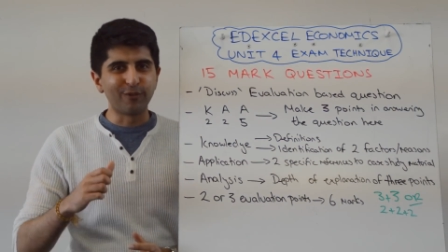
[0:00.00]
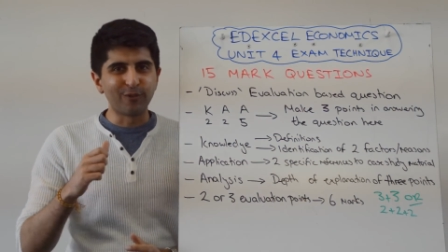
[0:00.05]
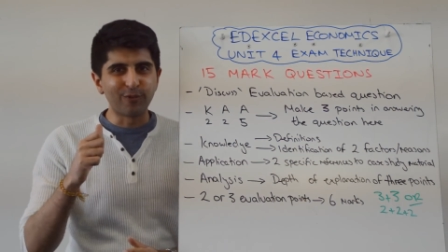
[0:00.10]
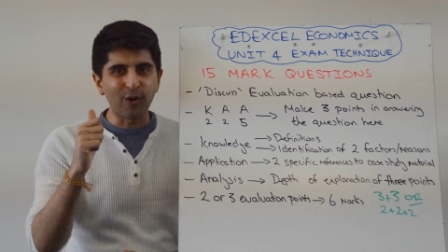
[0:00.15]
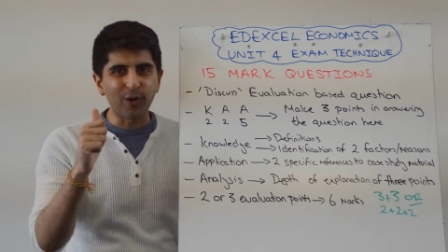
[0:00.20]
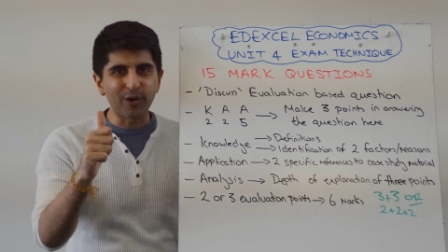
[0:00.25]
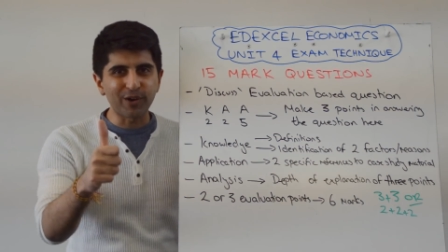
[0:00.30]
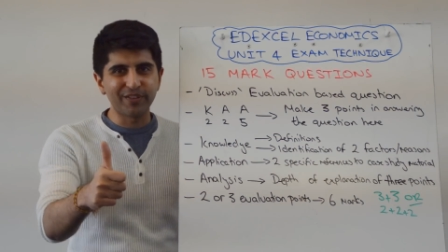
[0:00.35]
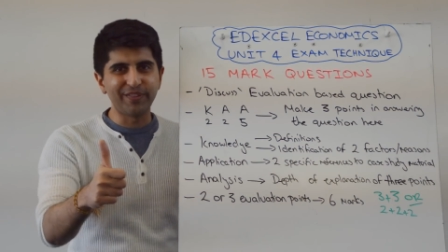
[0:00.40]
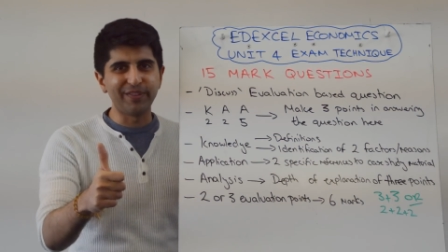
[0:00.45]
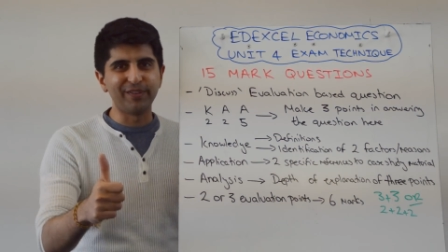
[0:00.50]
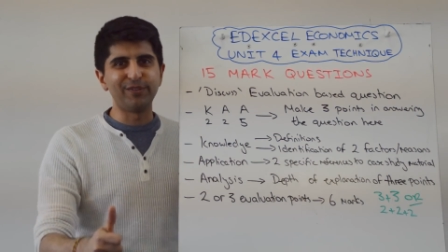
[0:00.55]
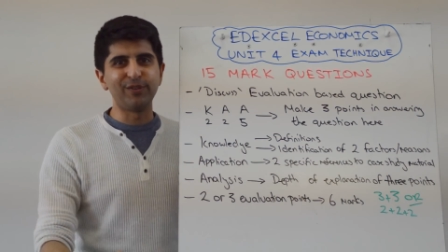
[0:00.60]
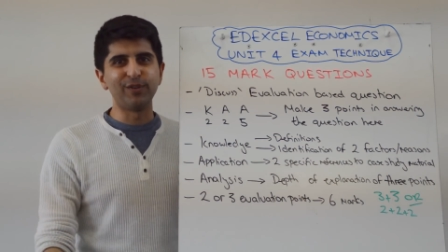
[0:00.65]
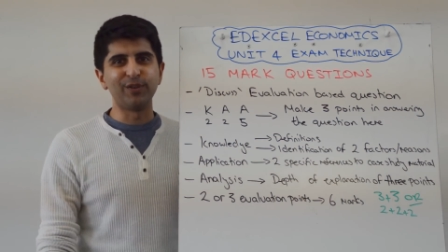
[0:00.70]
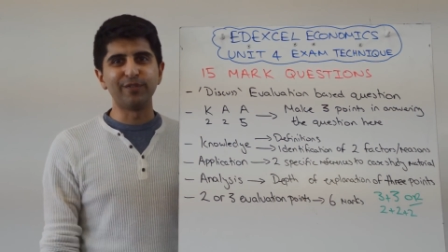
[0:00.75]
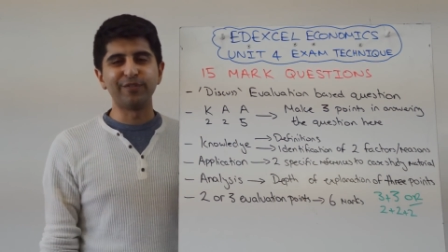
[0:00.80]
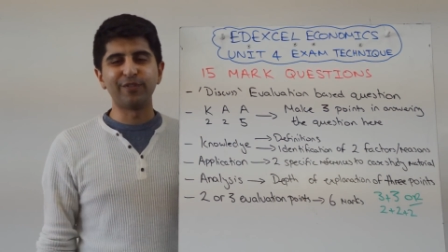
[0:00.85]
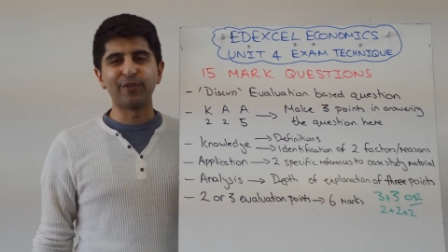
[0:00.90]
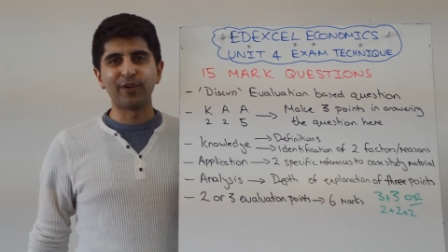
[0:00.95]
rock this
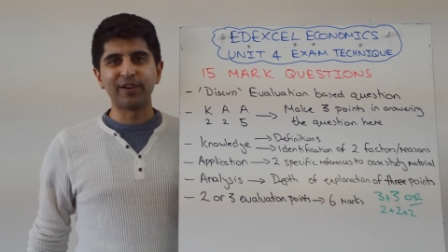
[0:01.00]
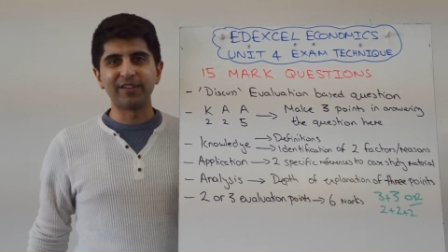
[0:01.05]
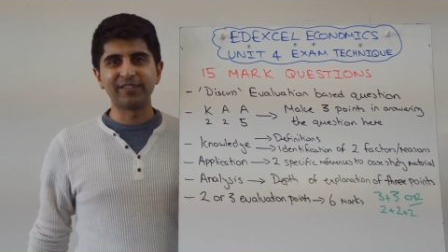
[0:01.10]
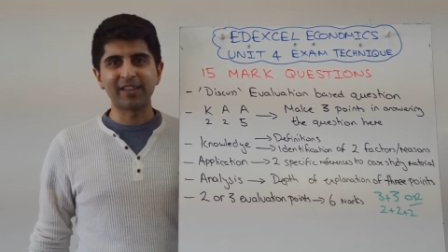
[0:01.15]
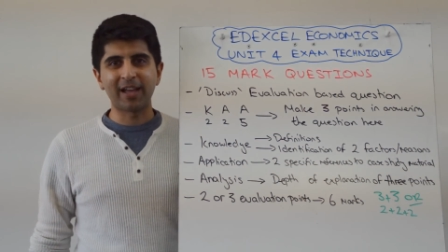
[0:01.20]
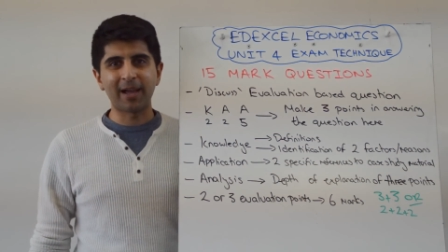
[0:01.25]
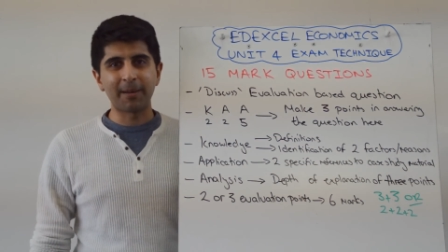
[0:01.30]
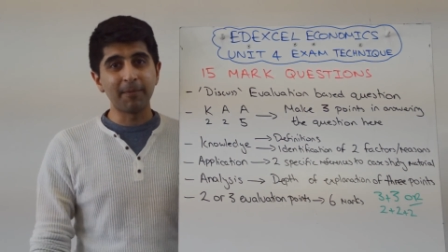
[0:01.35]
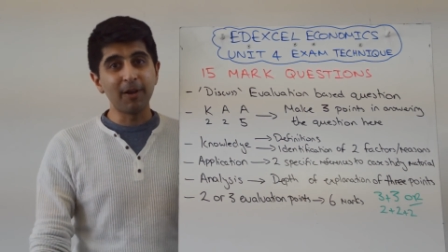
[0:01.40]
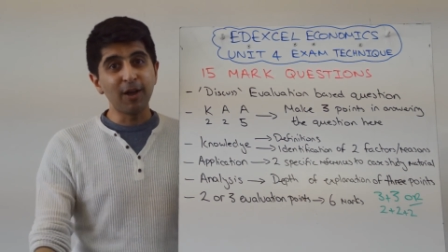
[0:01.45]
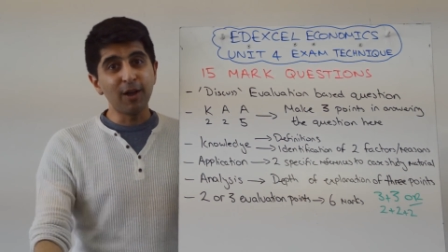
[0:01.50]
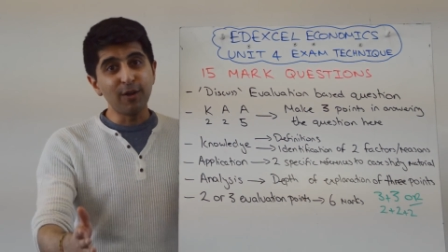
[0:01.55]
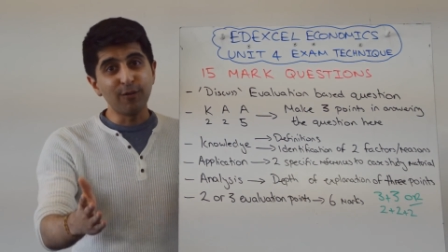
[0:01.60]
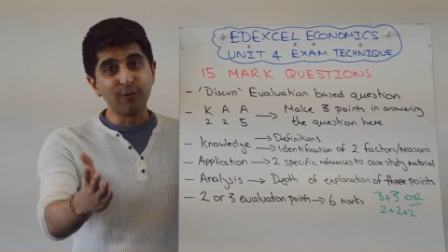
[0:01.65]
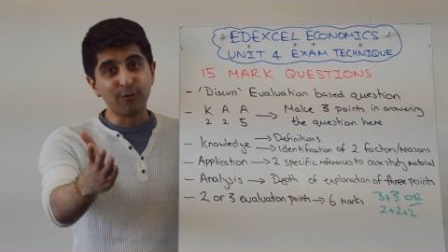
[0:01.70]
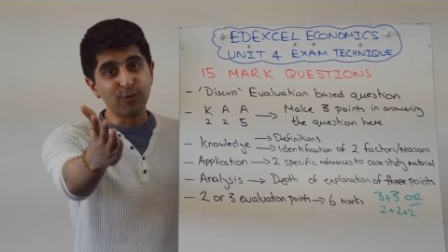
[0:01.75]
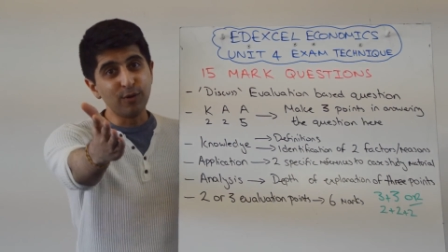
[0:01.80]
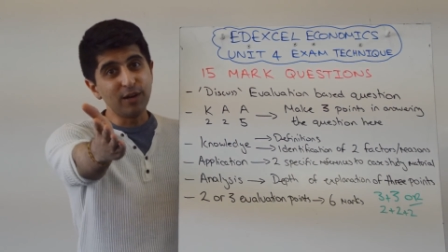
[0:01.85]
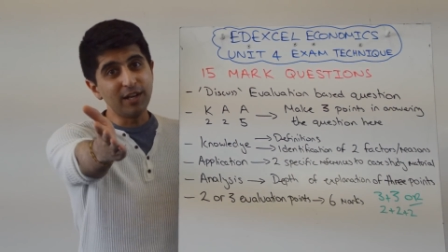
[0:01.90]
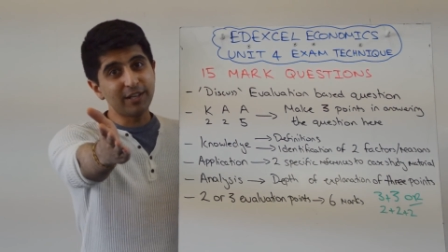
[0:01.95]
Unit four exam.
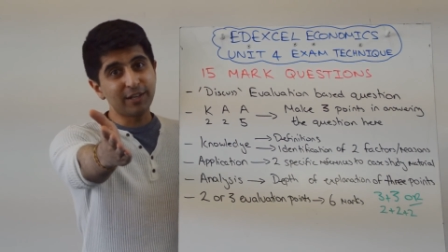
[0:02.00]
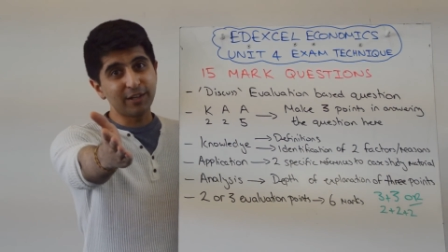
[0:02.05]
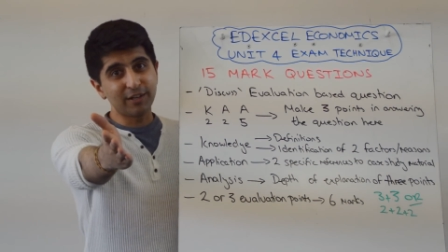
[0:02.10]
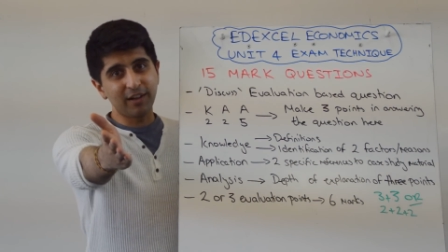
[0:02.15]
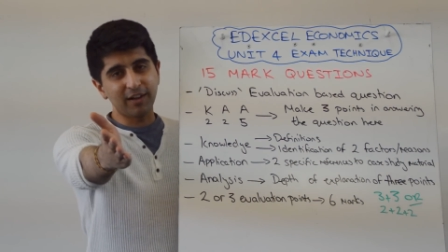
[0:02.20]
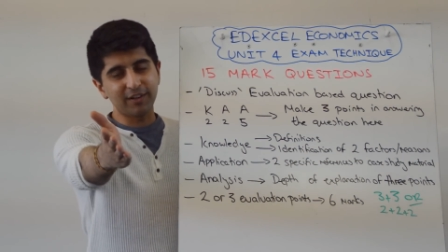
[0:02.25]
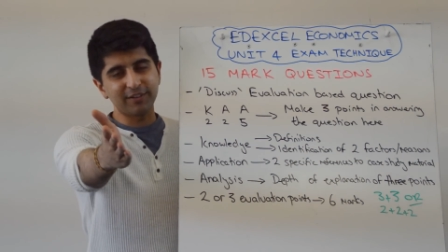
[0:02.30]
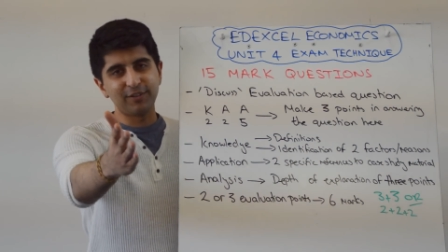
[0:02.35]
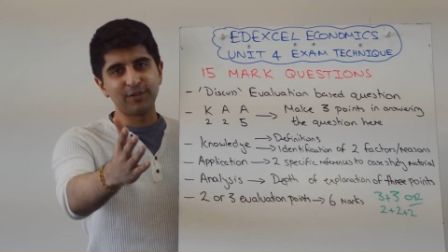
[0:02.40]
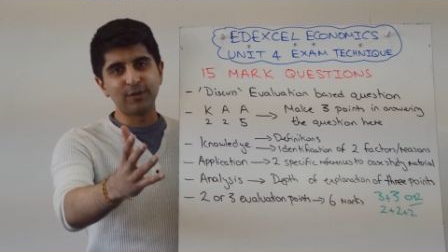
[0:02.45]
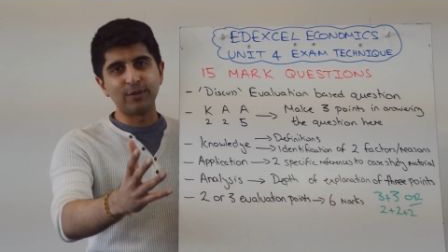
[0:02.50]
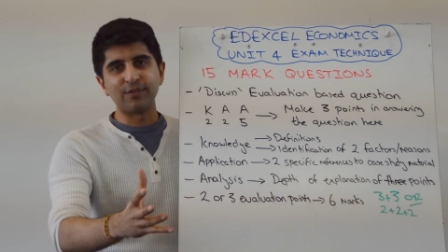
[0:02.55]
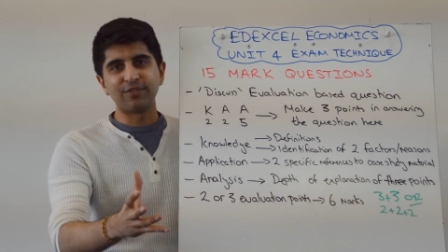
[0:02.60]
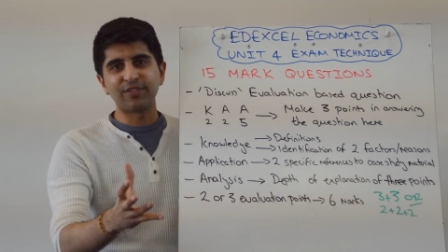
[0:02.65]
Really good luck to you.